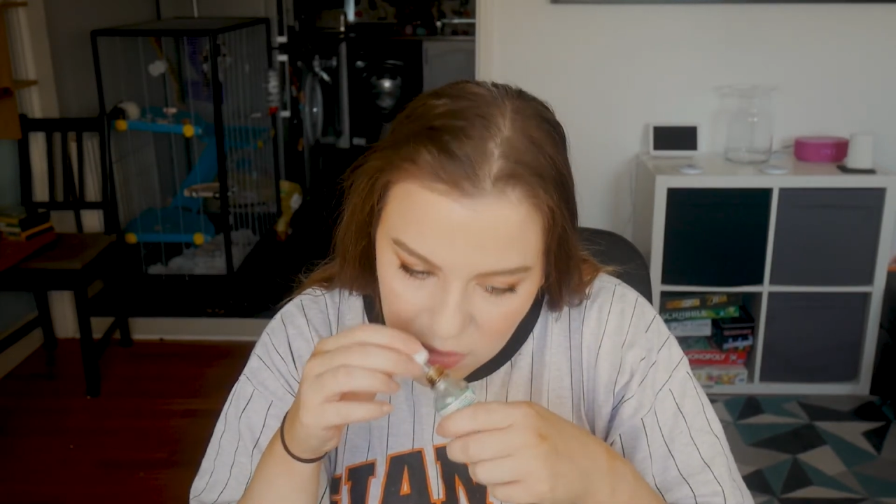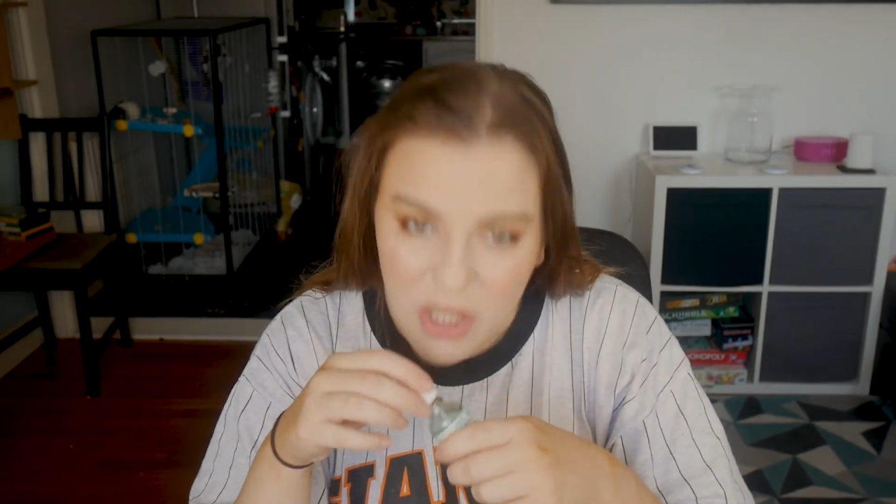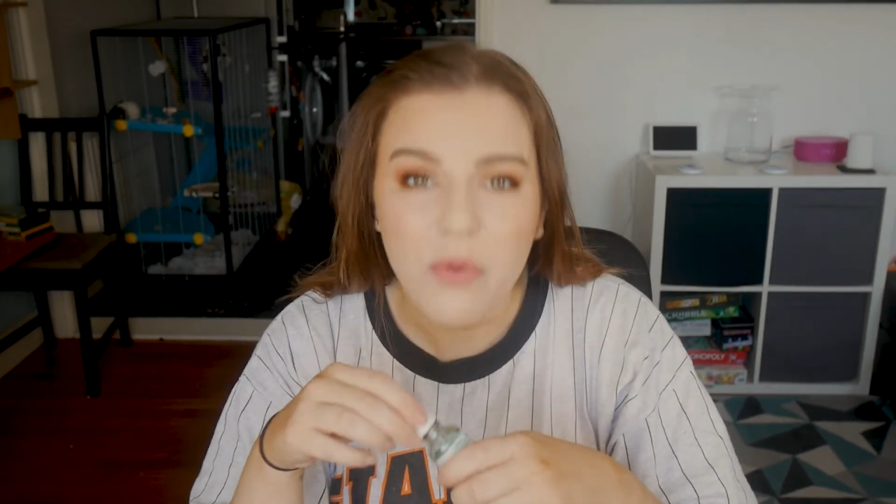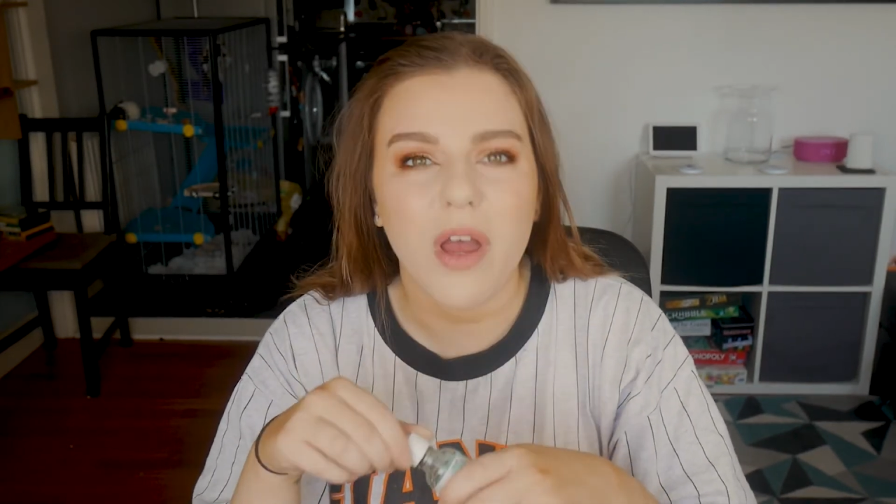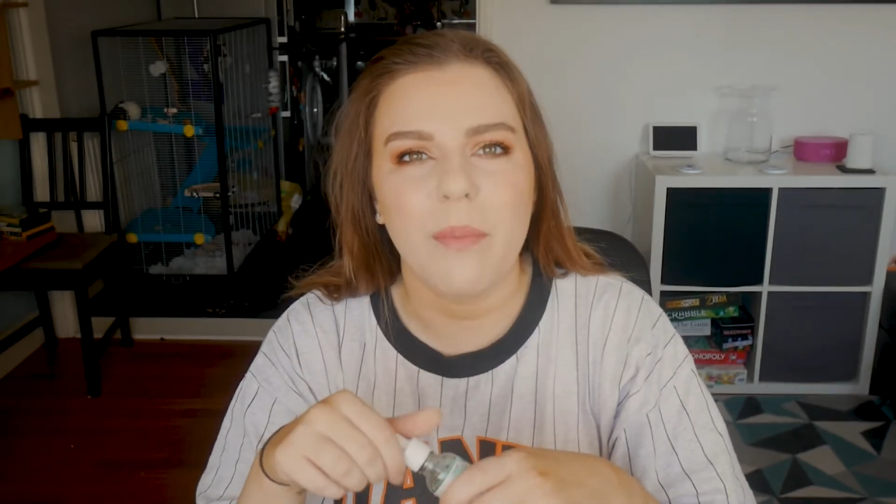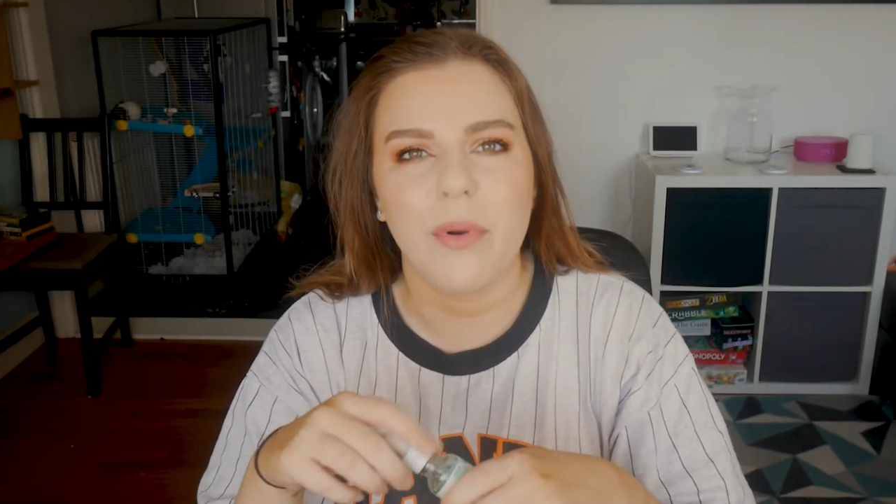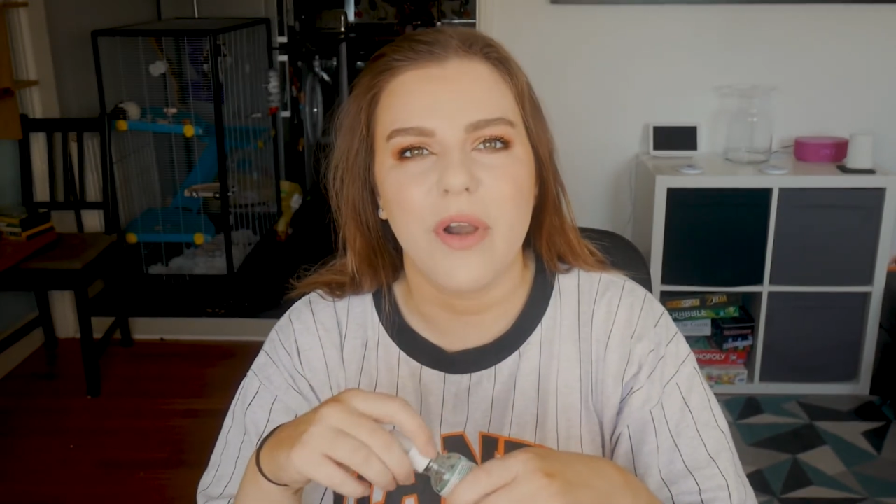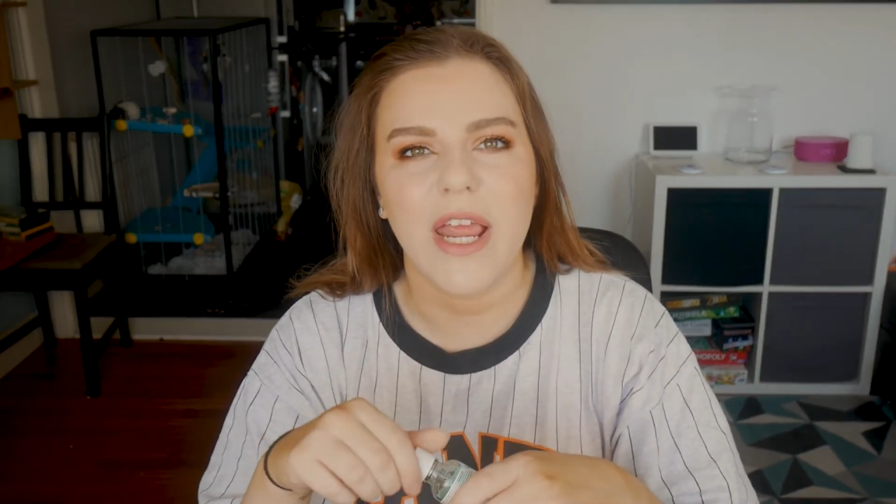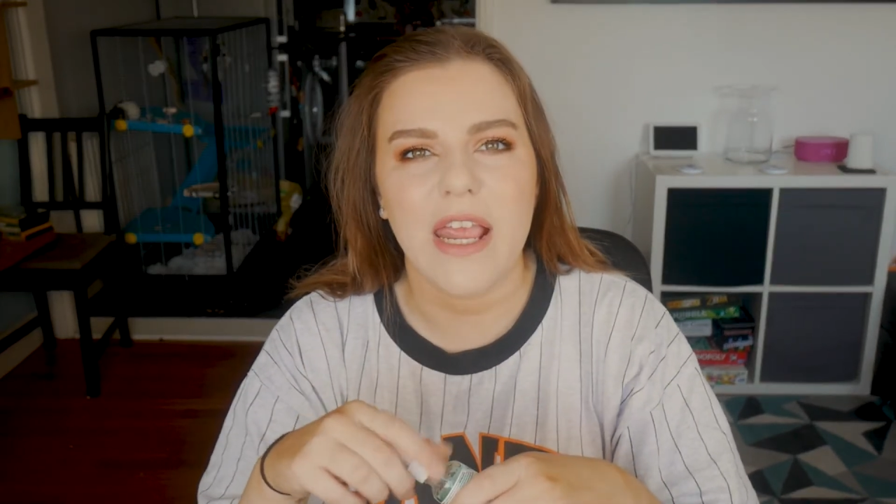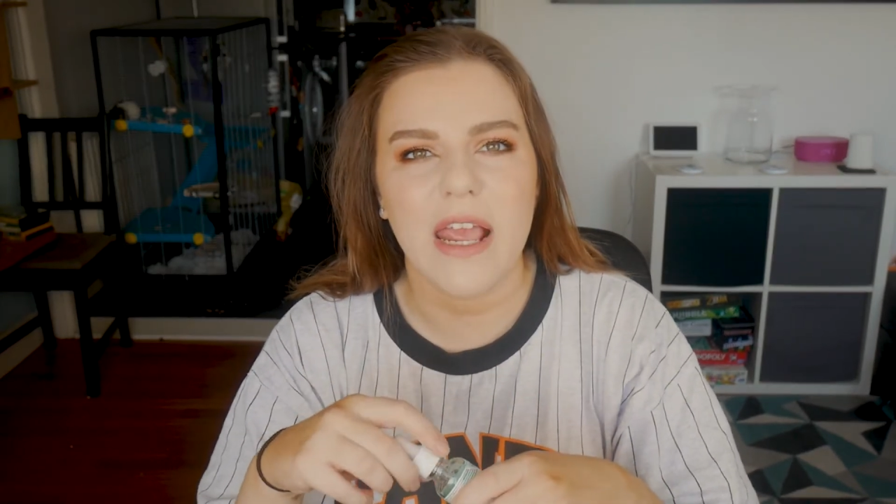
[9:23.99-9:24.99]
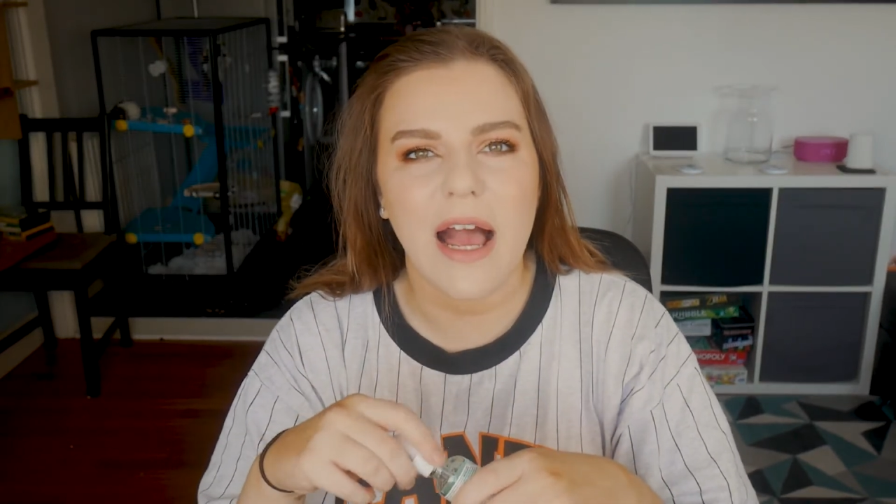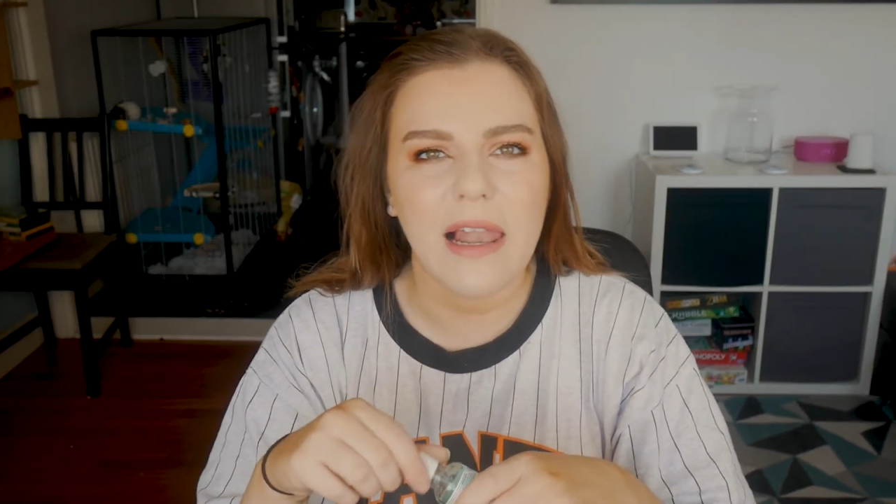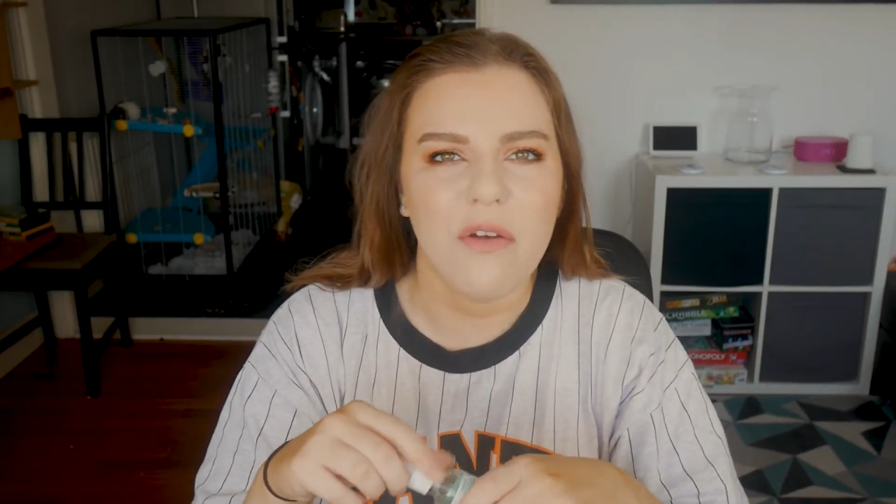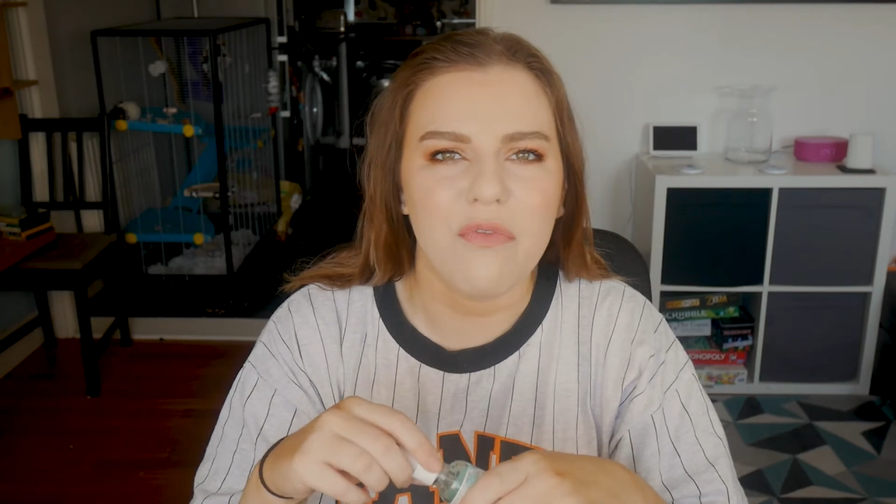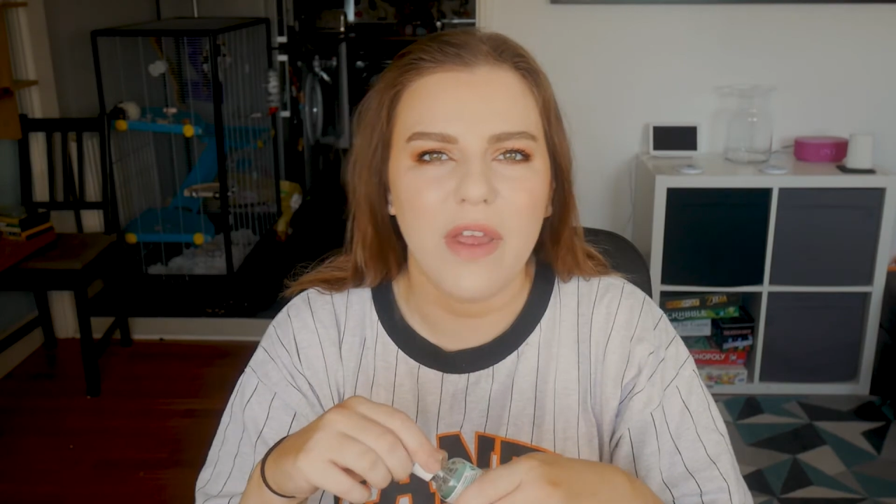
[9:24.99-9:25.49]
Cucumbery,
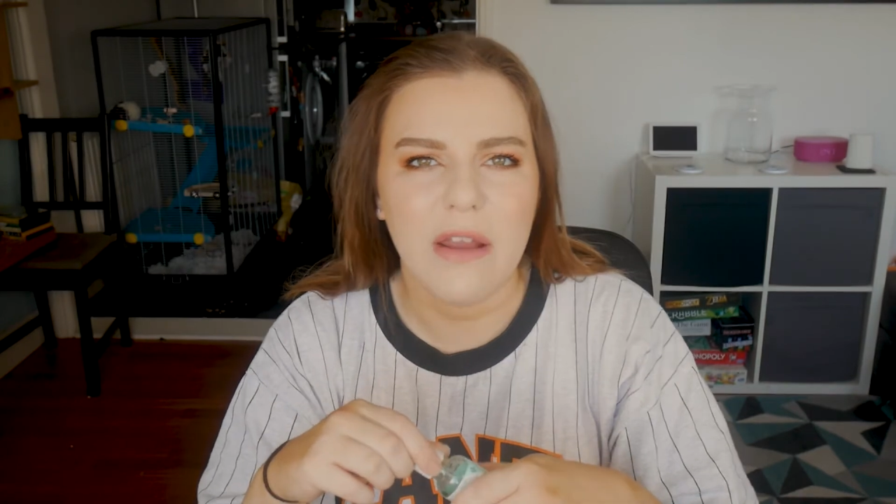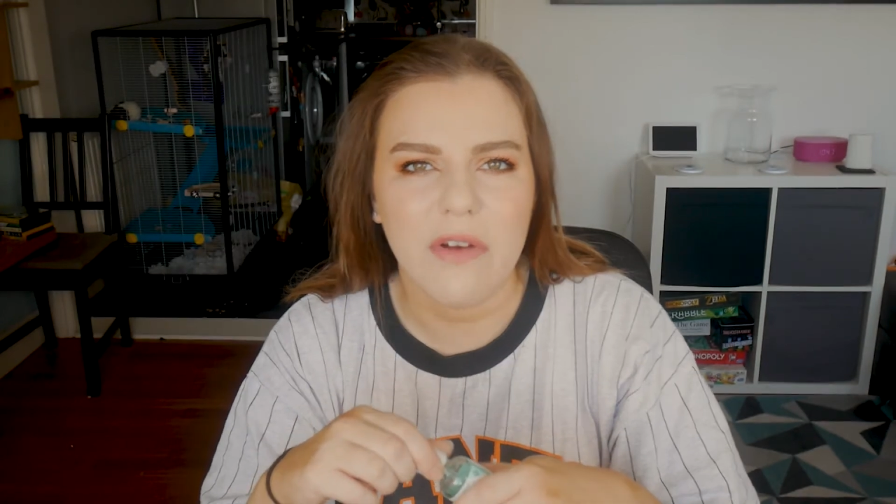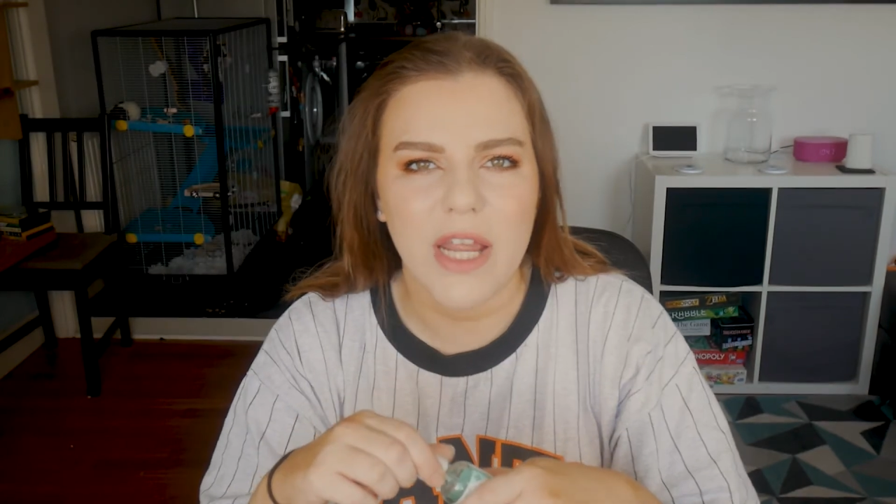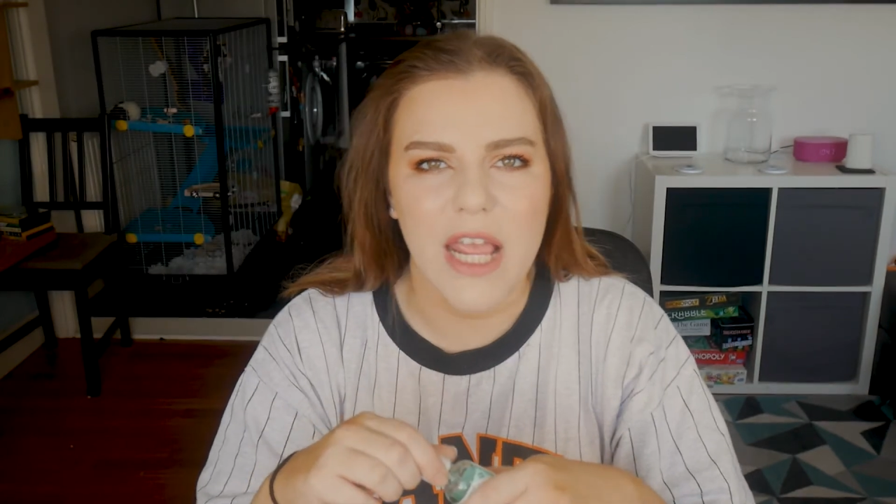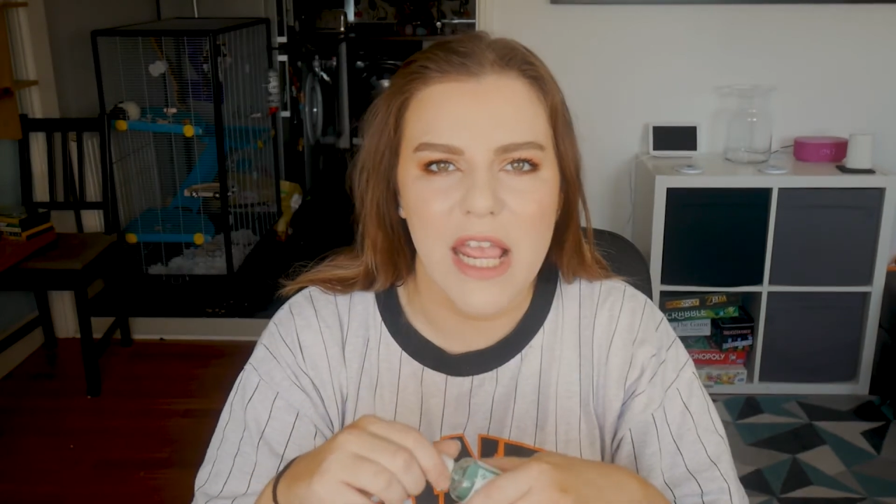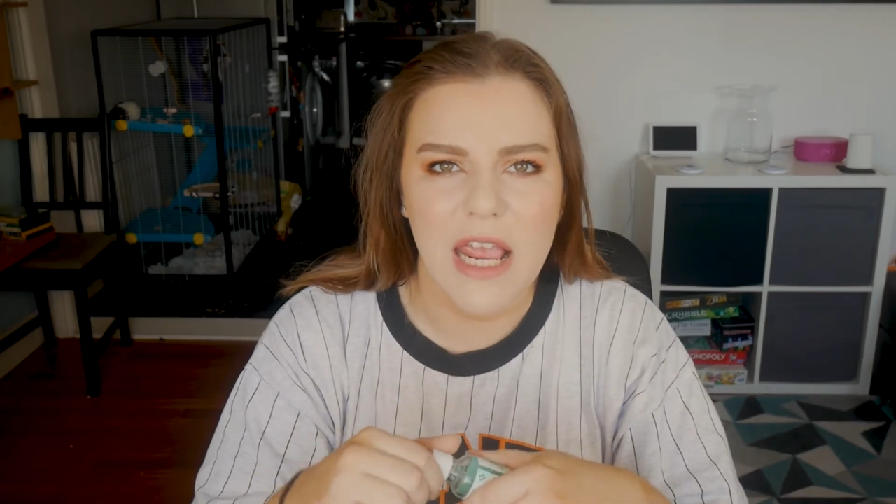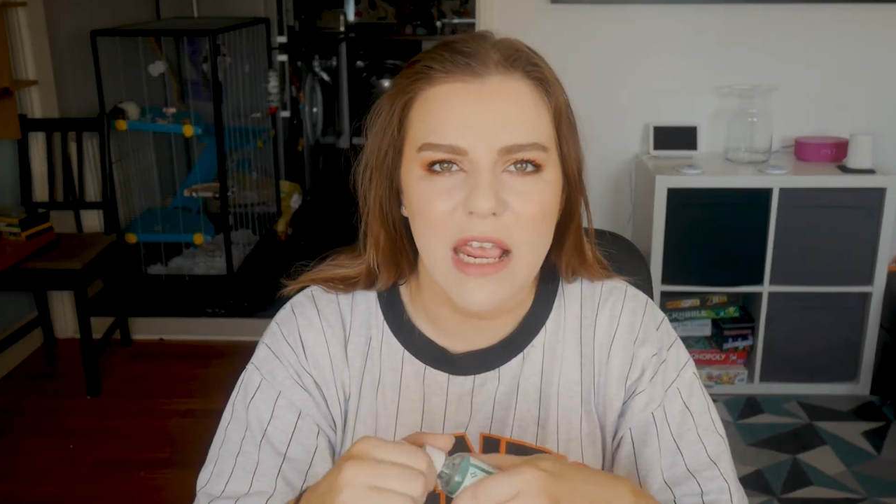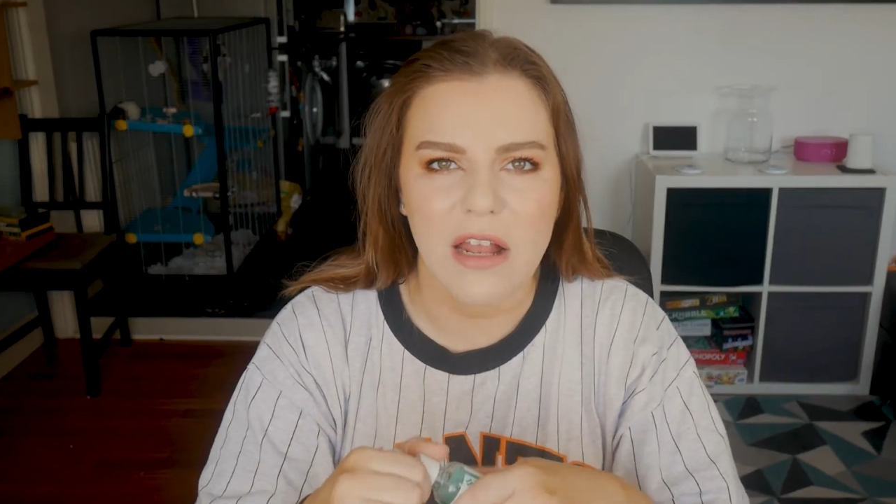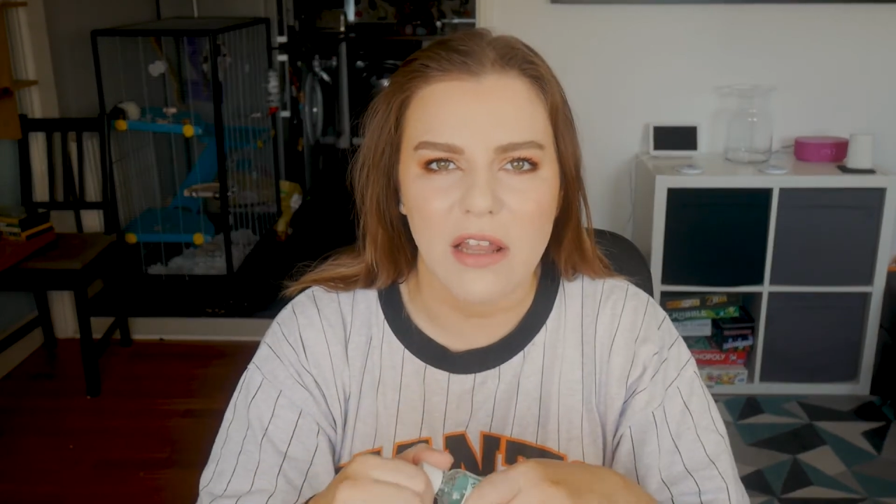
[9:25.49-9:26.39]
aloe vera-y,